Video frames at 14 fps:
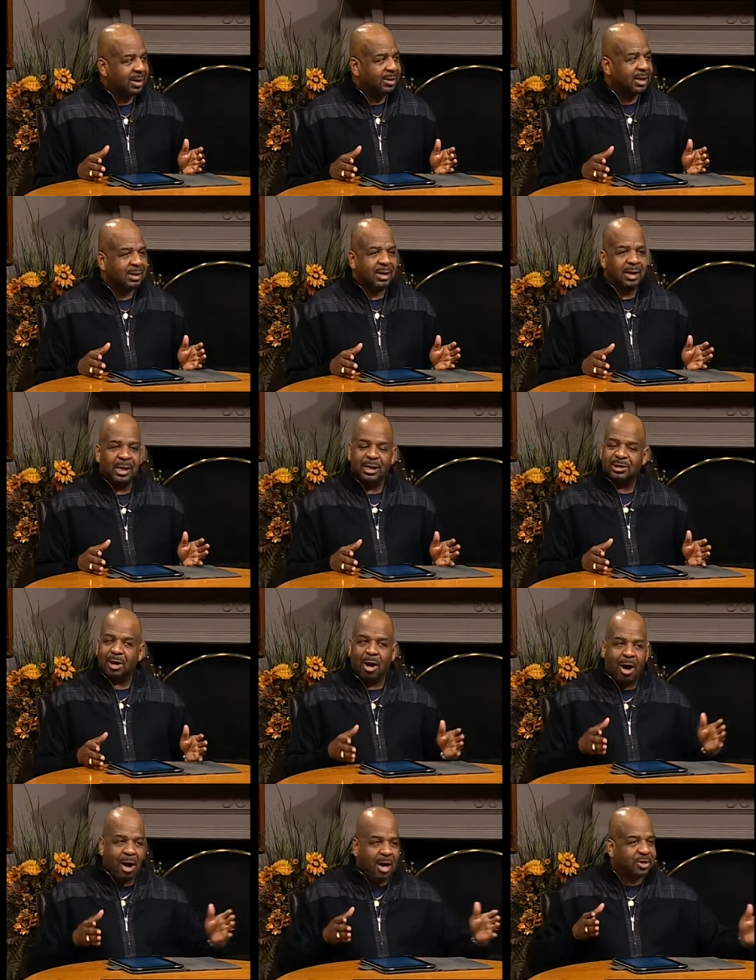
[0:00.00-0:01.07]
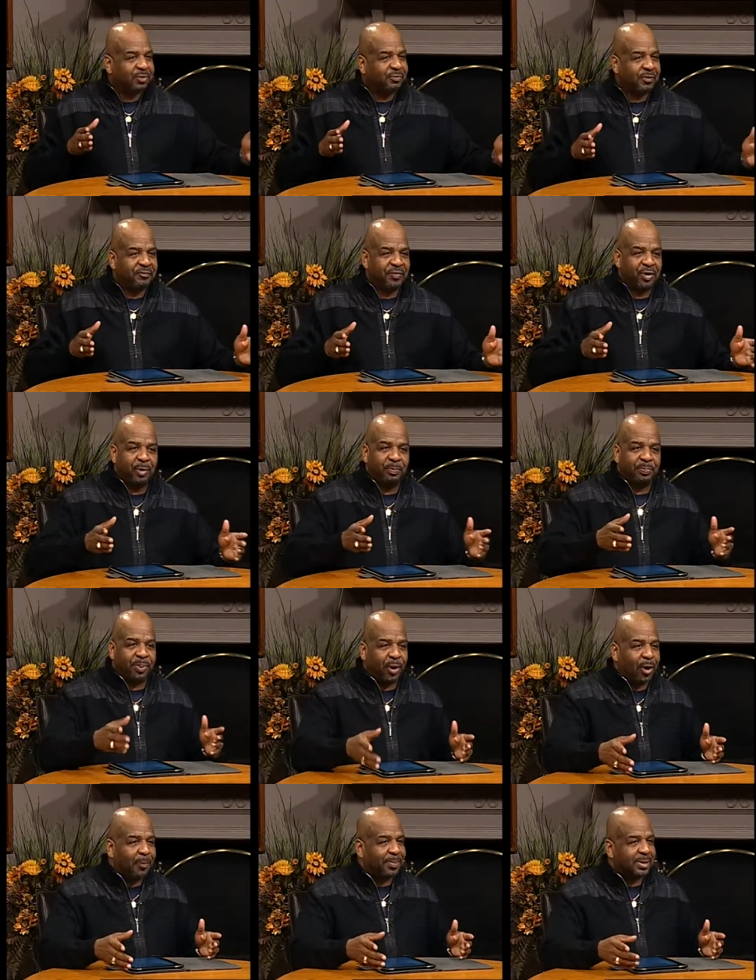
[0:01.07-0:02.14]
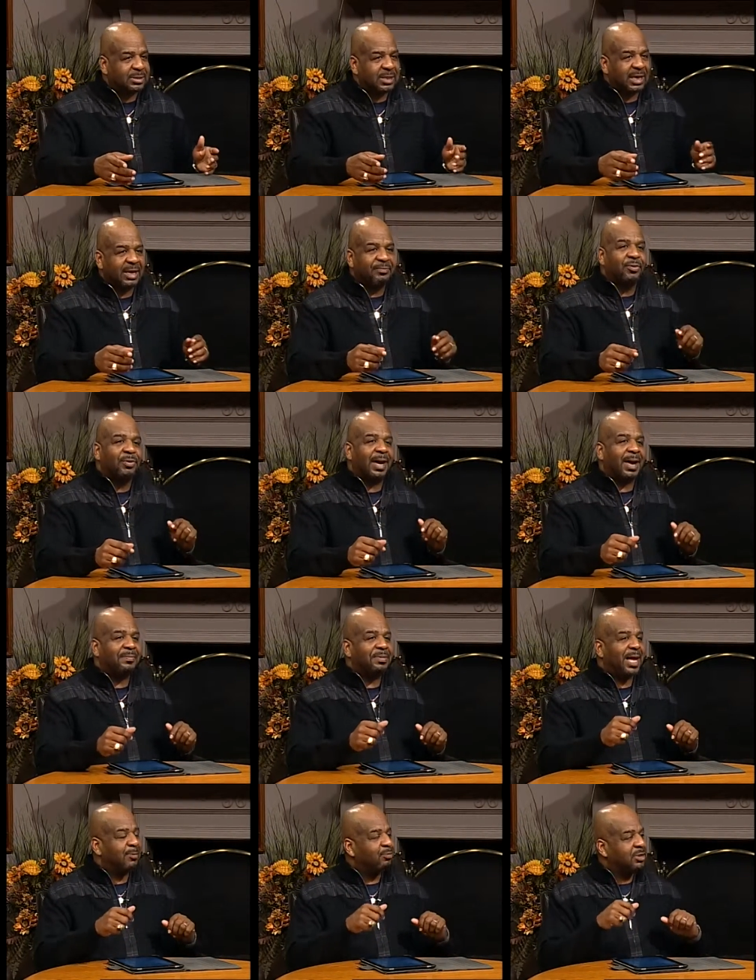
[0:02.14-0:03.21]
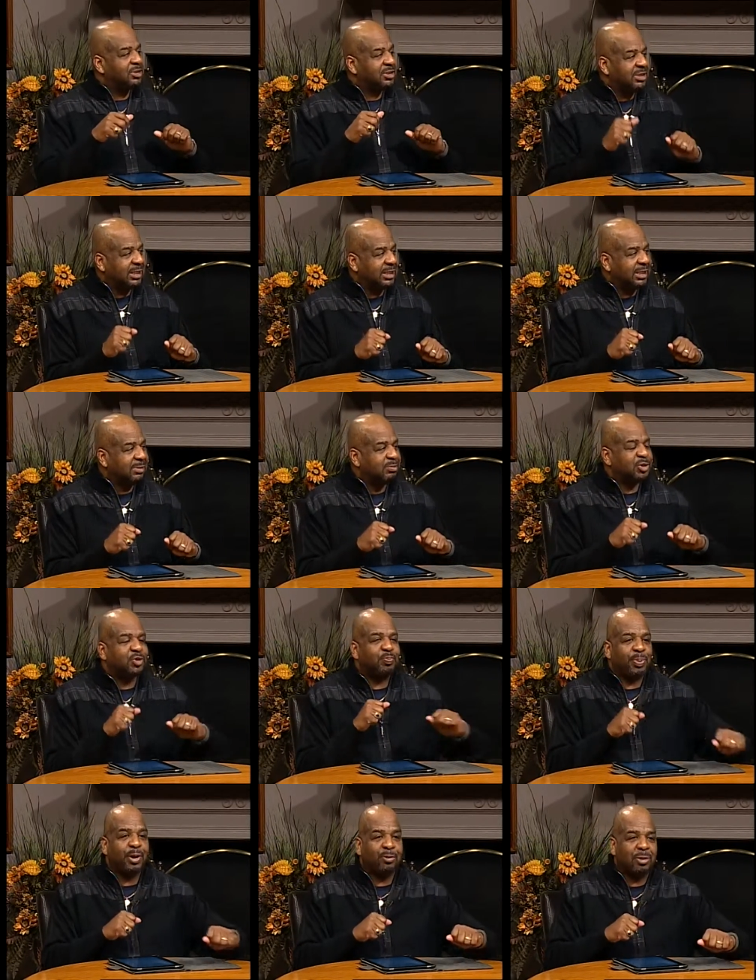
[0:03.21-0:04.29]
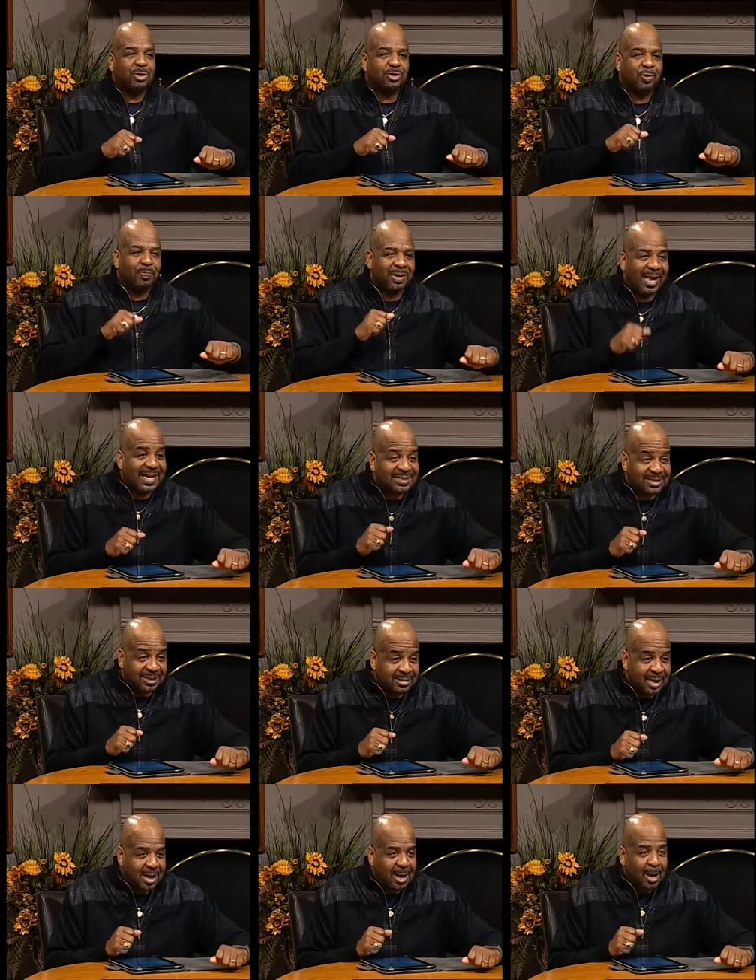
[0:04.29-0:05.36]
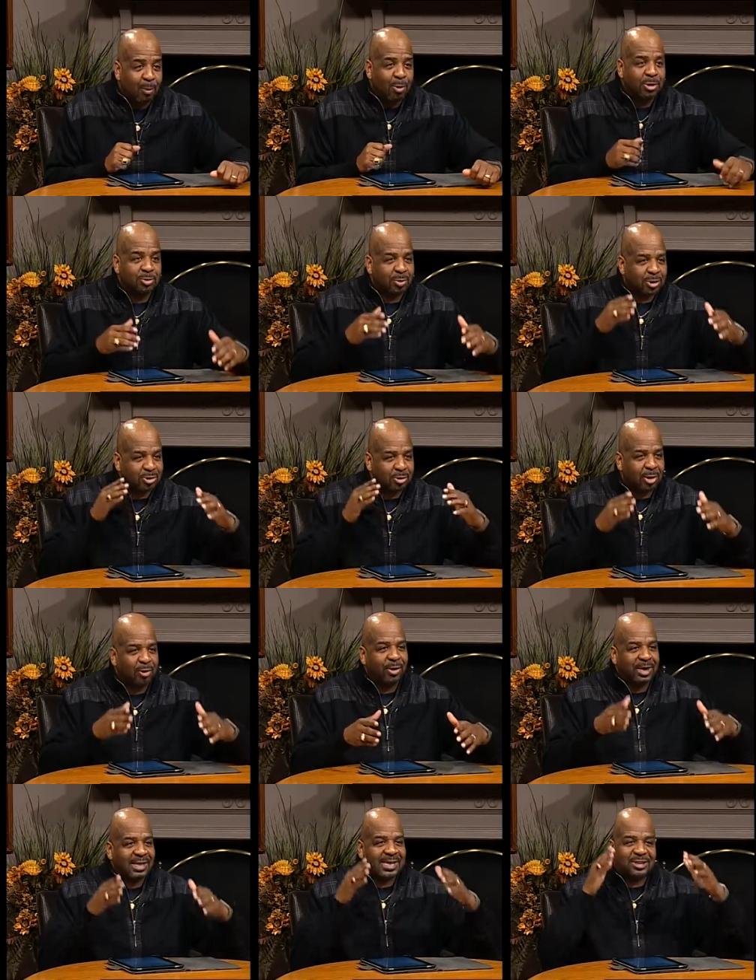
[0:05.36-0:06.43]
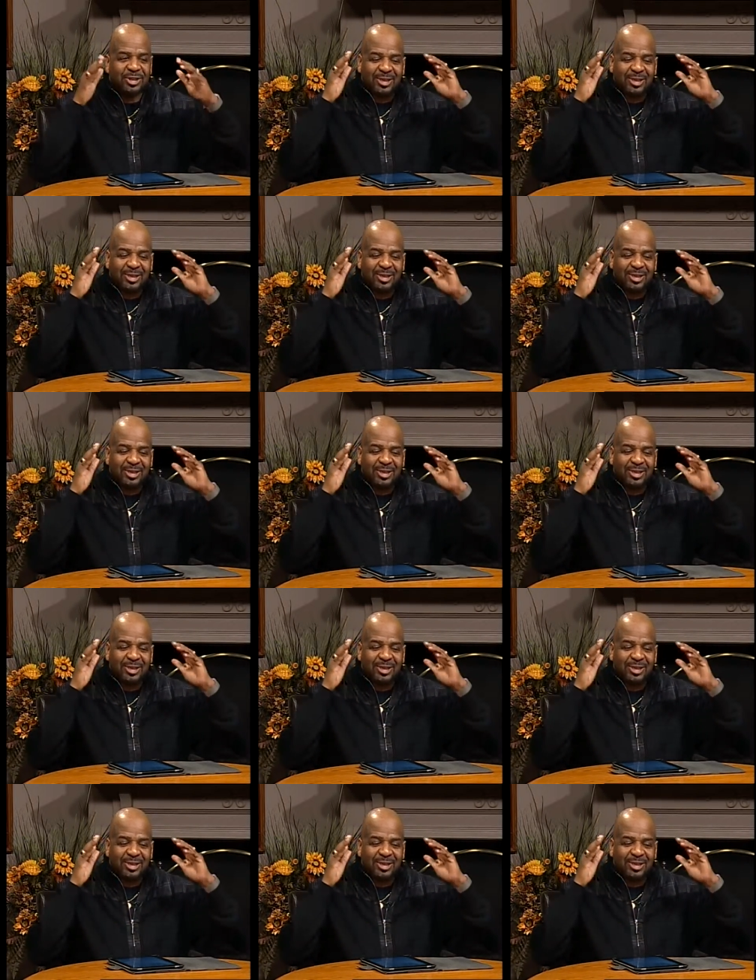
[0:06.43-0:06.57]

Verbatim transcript: then yeah. it's hard to fulfill purpose if you yeah. have not received spiritual blessing. Yes, would, right. would you agree that you